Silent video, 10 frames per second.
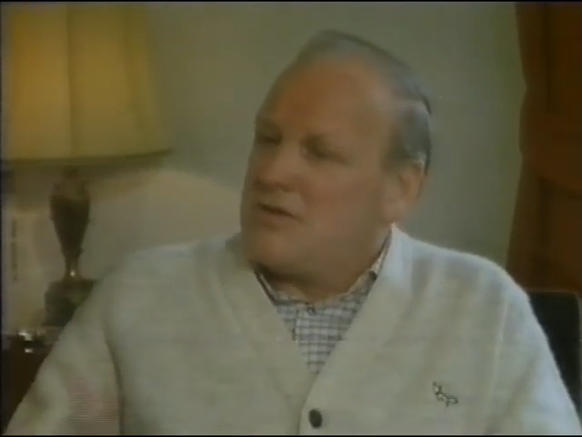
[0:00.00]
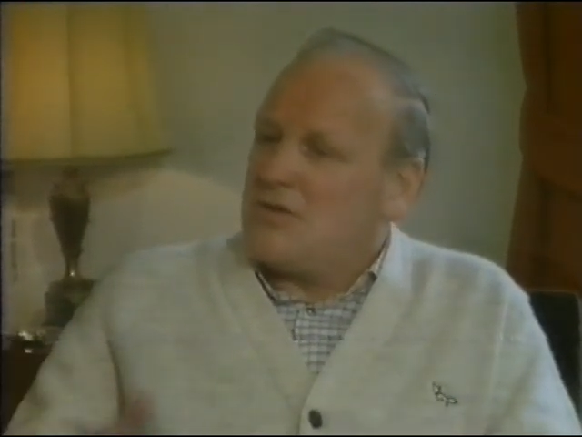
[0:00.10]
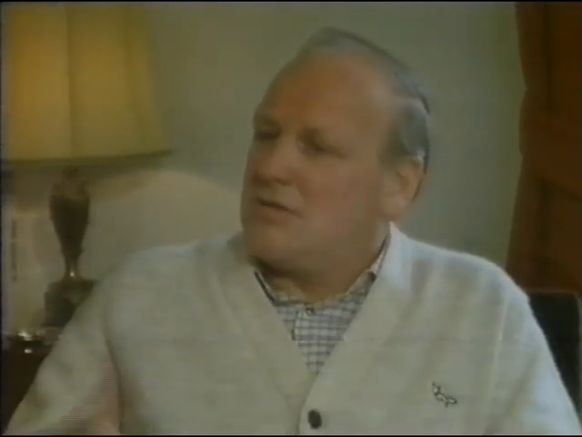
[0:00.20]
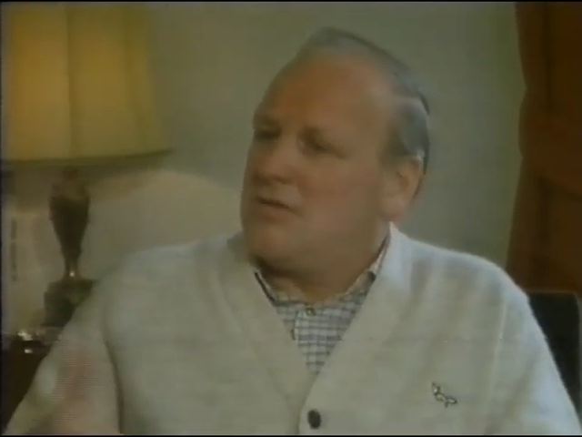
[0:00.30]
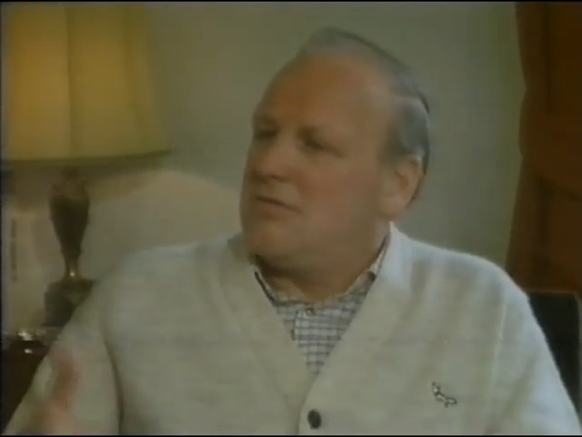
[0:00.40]

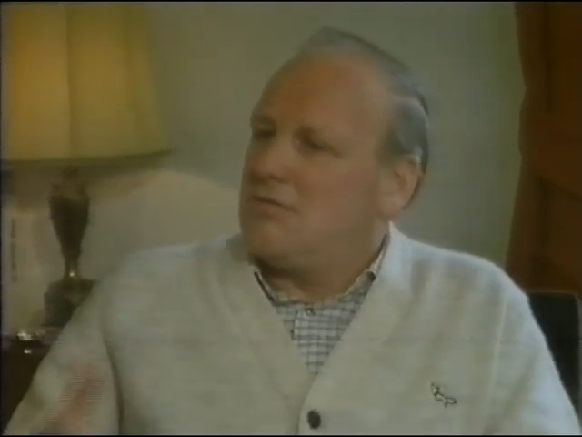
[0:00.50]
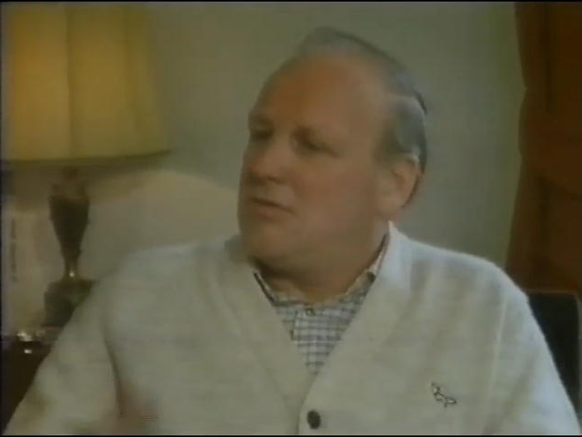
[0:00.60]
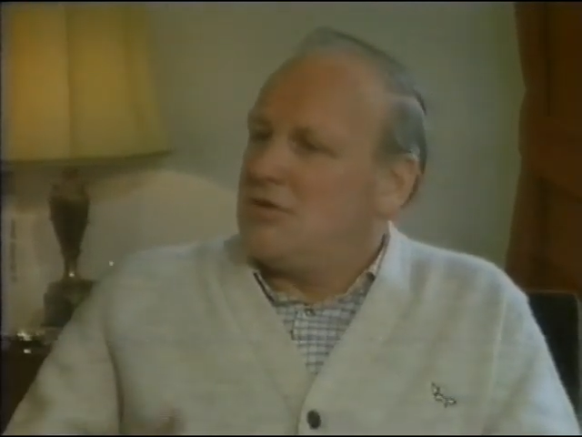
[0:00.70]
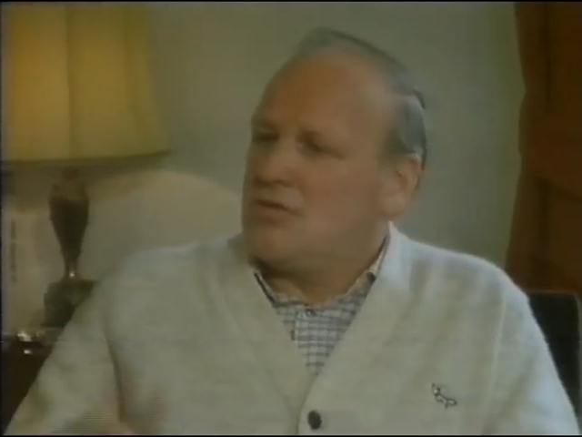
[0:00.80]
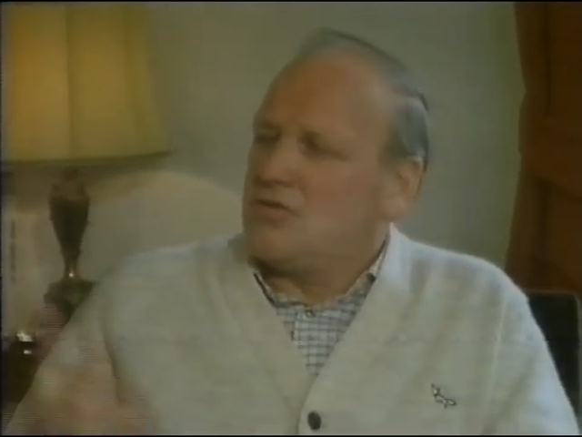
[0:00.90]
then you
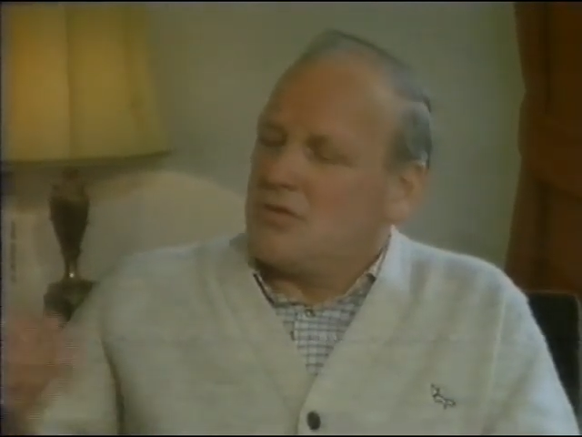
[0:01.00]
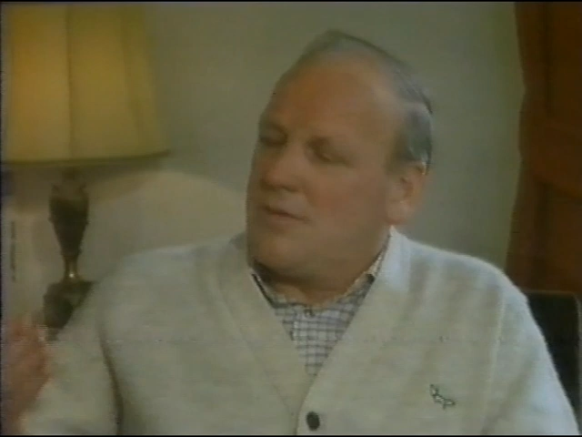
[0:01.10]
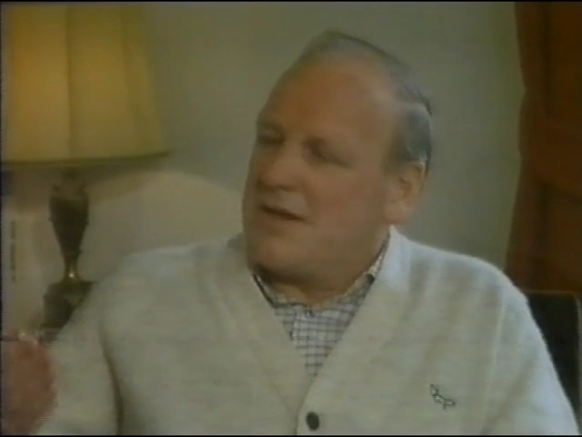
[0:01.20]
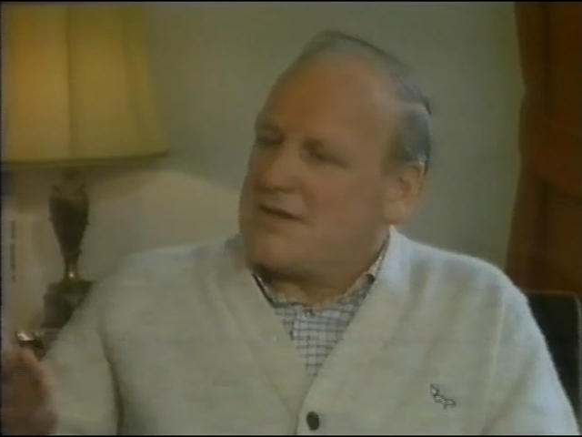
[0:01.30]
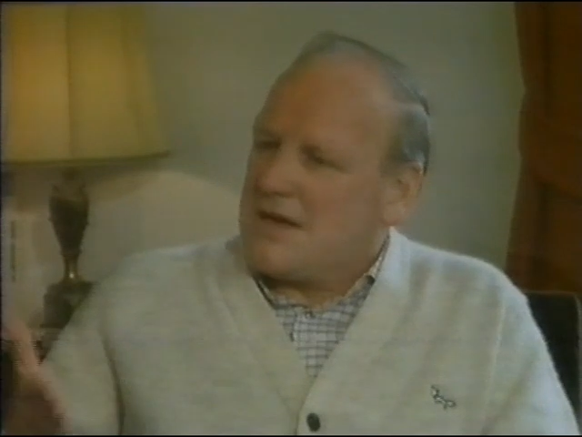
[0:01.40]
can, you can
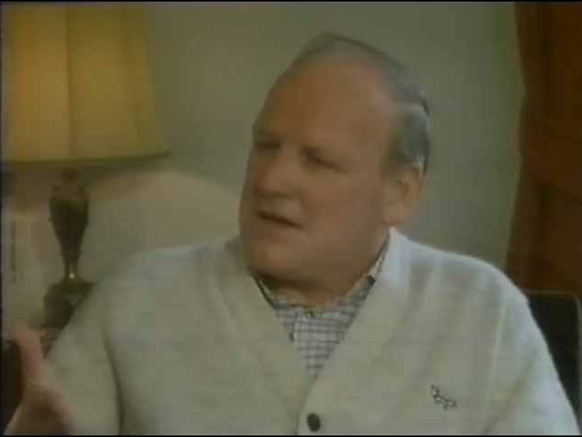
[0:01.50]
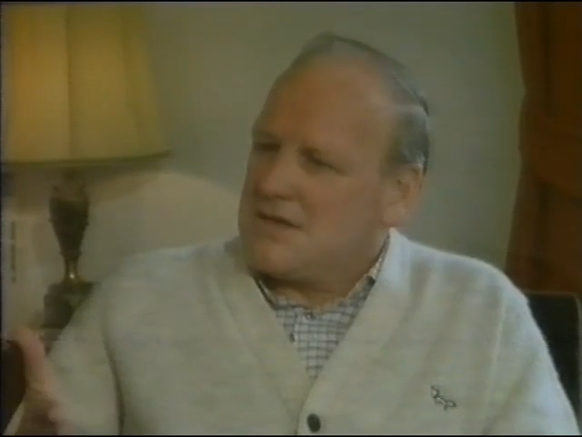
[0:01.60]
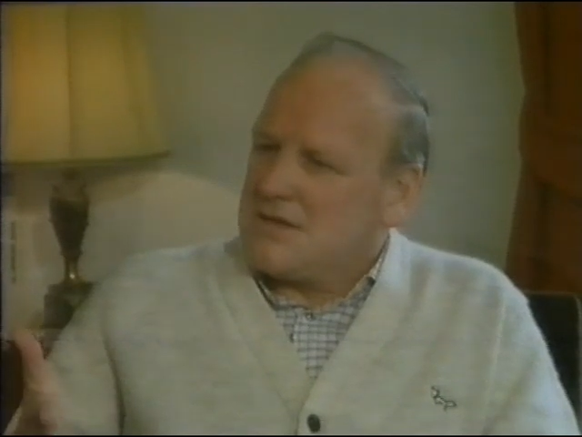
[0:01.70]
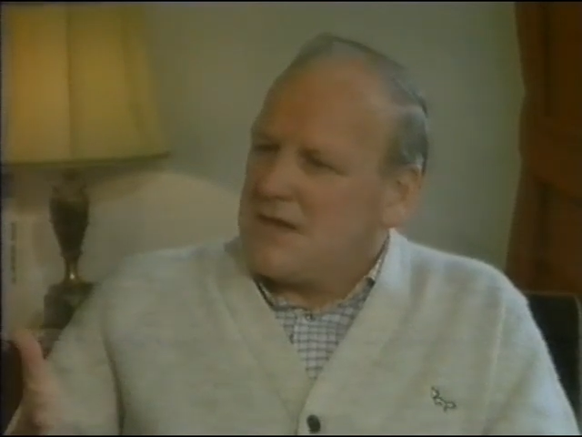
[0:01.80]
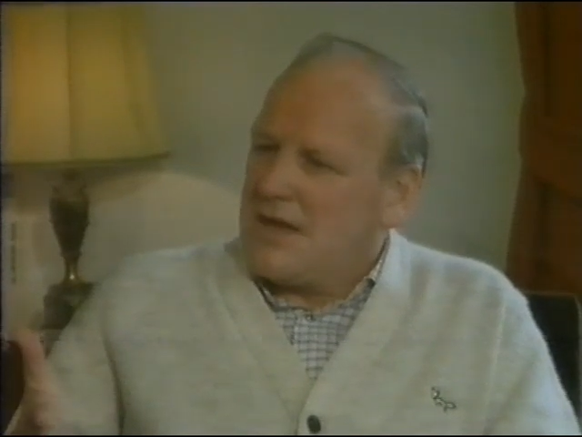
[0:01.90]
talk about
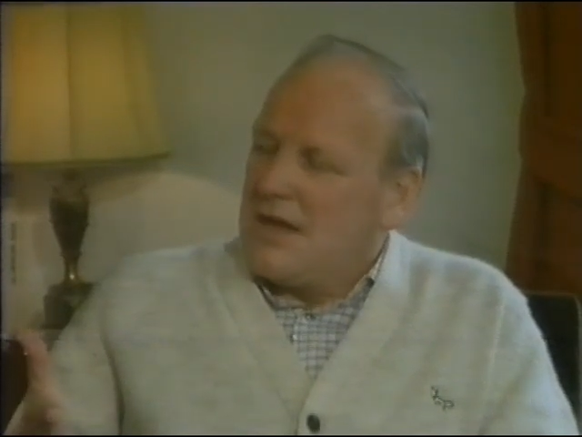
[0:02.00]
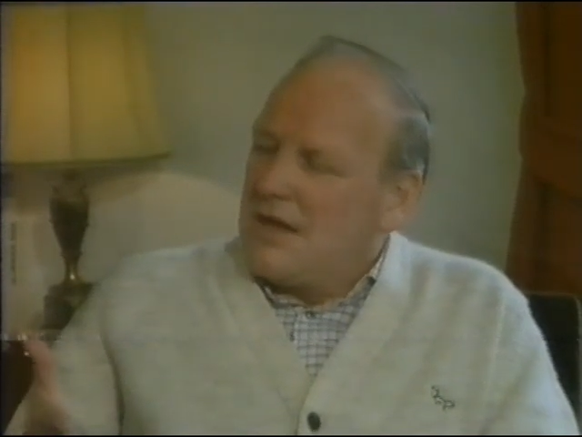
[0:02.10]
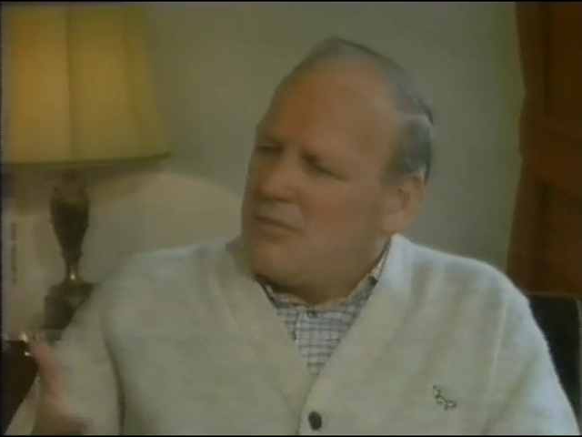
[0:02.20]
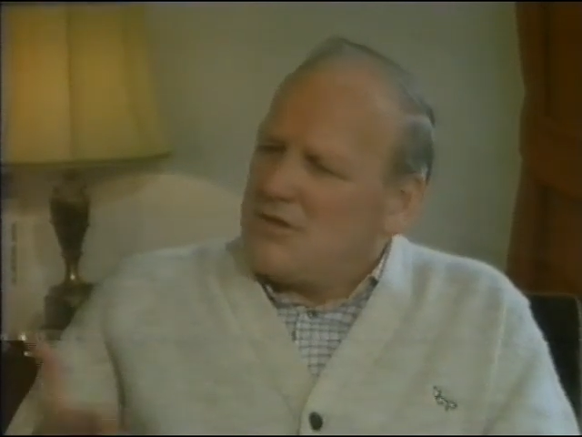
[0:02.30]
tactics and that.